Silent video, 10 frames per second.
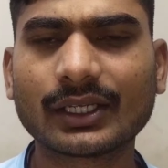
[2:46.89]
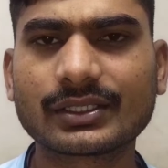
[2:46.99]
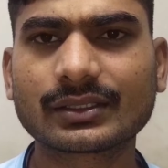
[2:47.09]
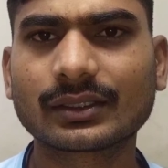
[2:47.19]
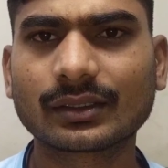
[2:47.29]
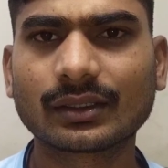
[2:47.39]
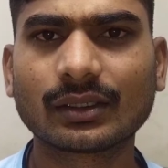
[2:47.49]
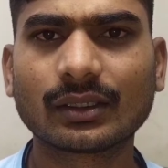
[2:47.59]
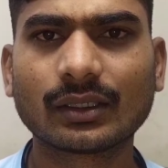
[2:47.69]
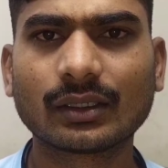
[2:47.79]
trees,
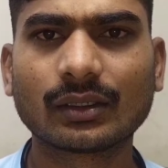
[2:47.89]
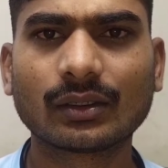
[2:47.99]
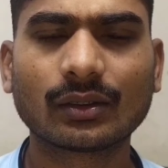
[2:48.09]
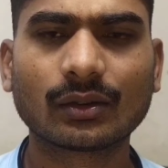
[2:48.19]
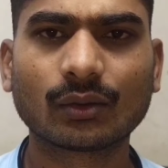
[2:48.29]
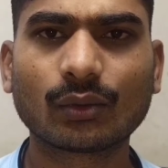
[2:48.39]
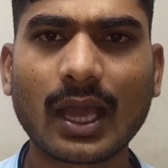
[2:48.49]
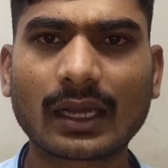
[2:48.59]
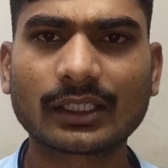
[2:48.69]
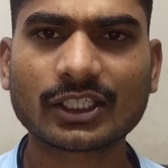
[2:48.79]

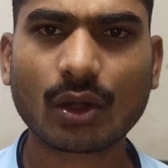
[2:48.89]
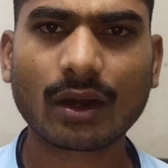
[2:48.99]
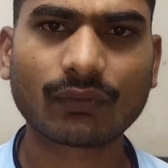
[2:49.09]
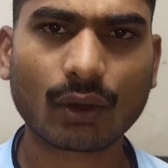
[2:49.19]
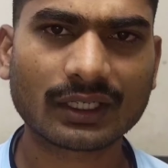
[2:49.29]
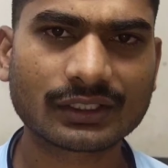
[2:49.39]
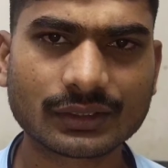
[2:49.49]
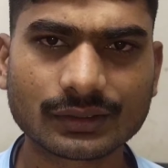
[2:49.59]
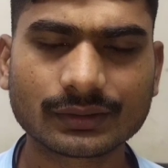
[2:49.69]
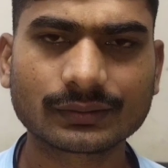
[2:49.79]
we are destroying
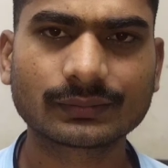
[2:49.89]
forests.